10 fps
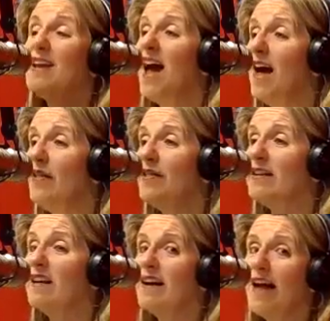health
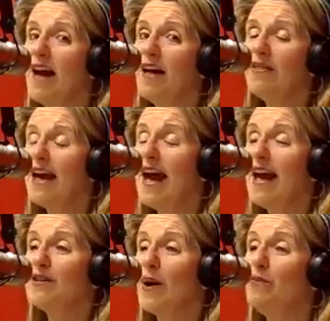and gut health.
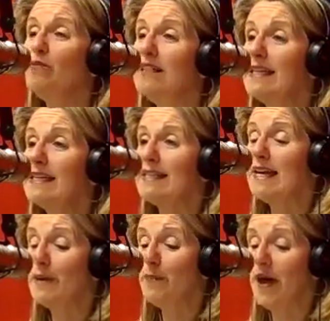So I'm really
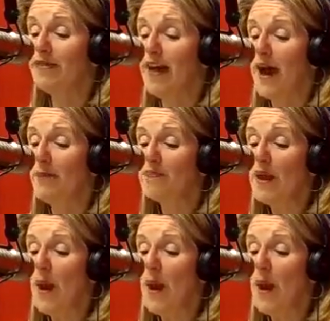excited about that.